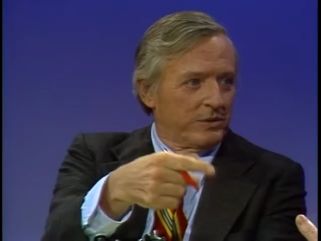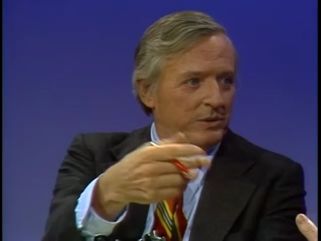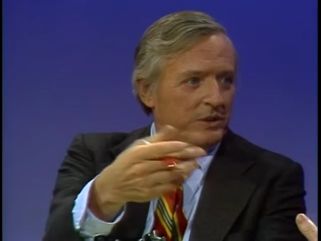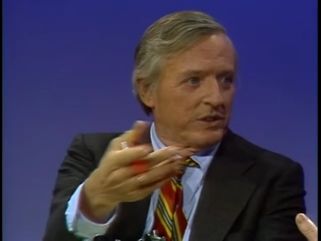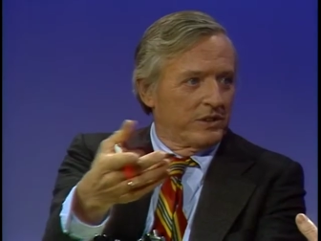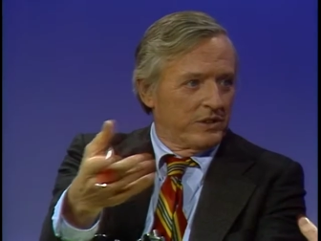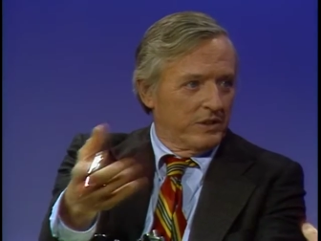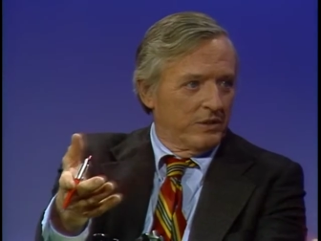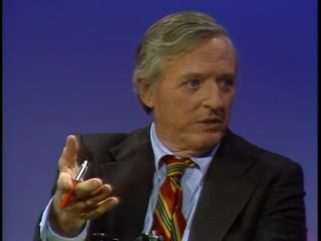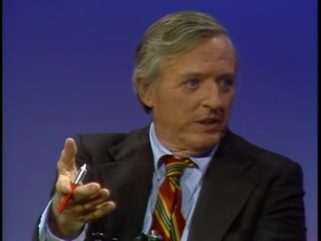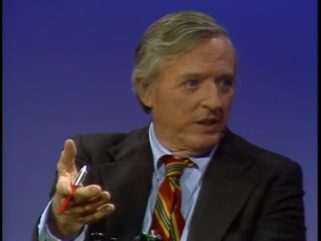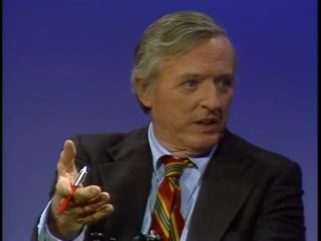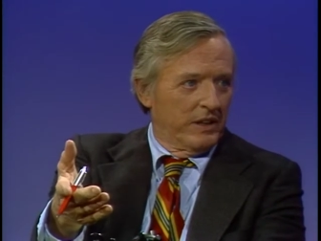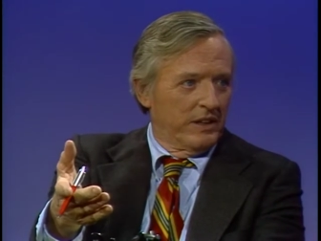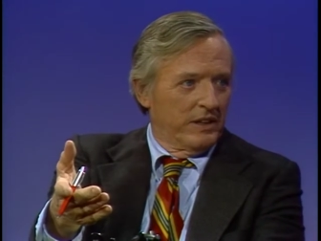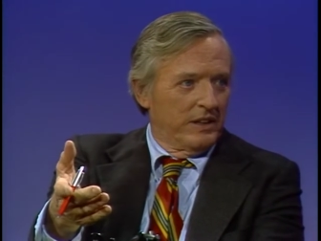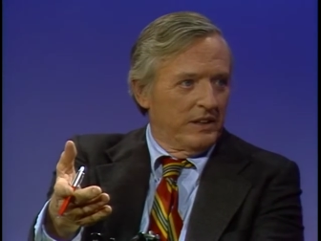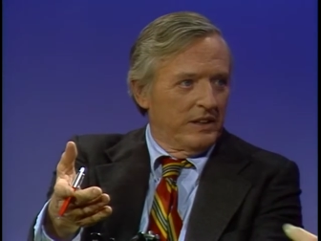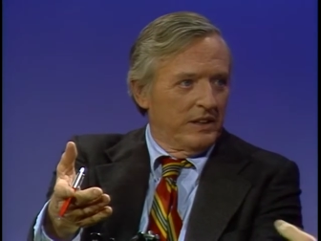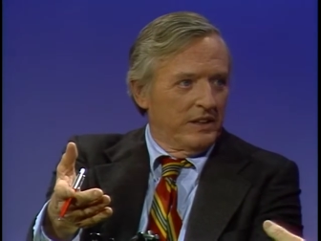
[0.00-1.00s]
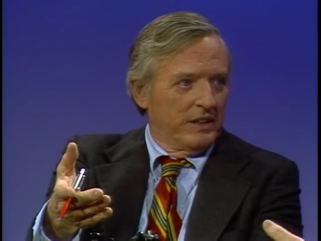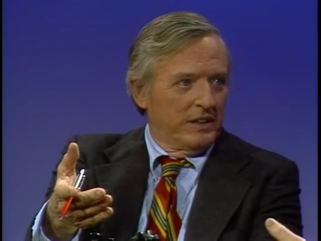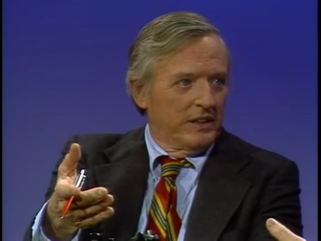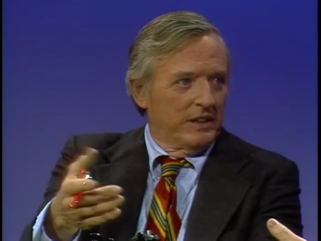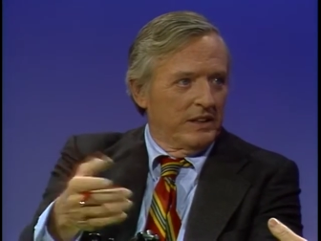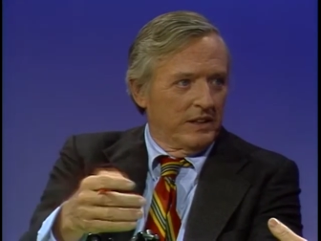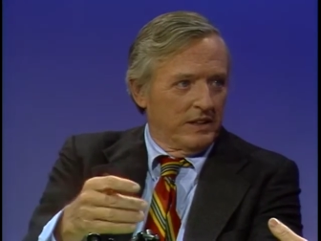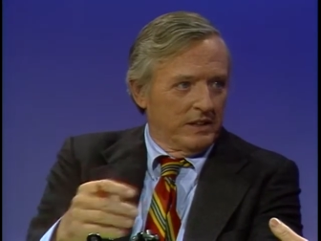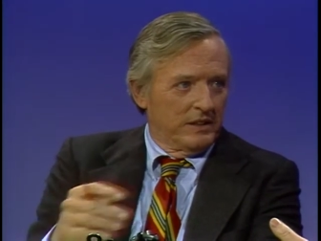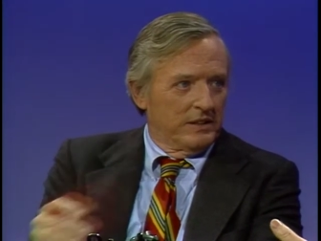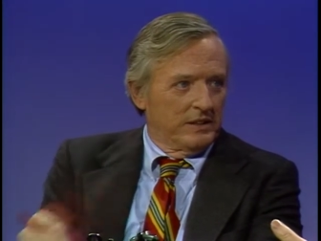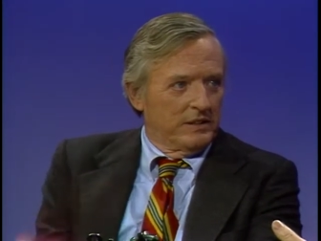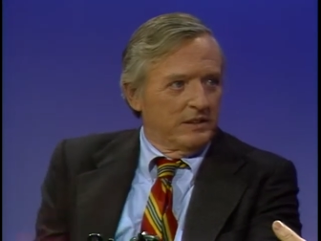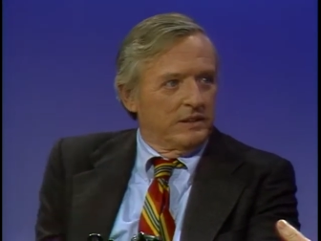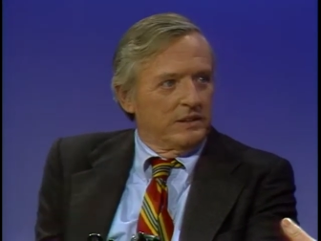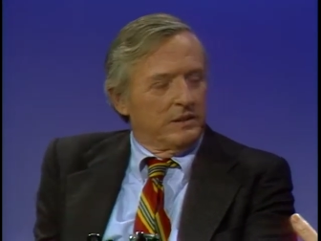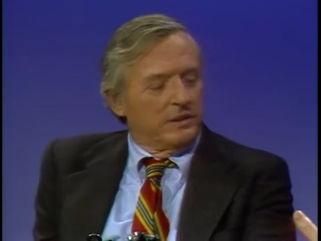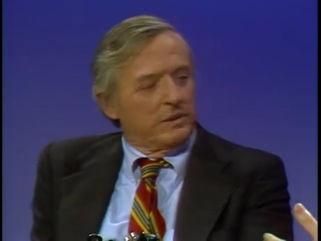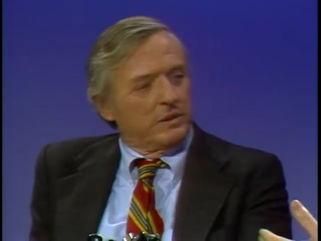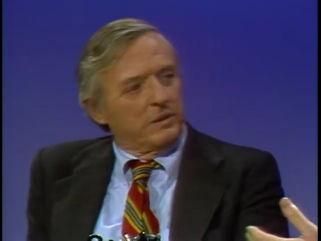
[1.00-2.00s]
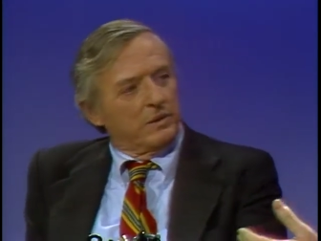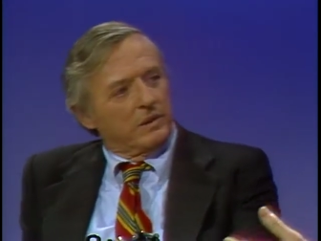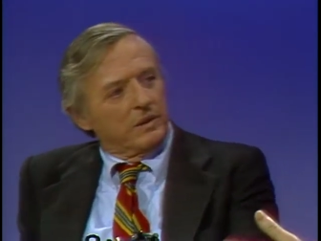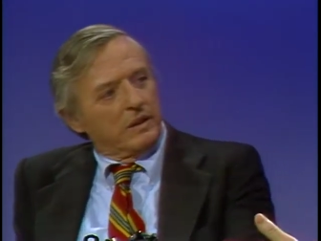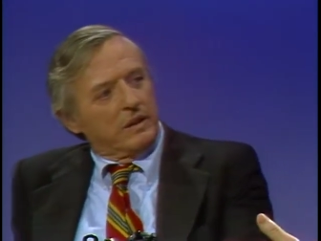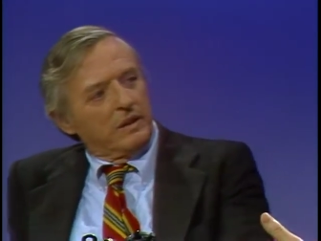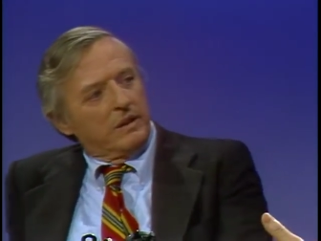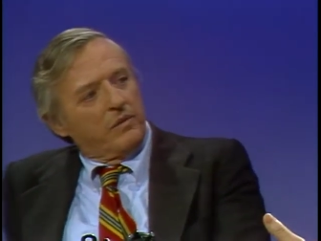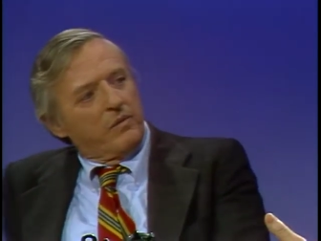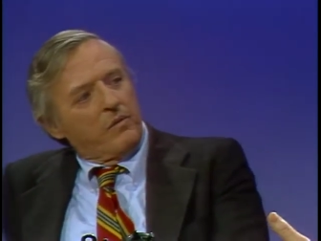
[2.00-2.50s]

we just agreed. Yes. Yeah. In the majority of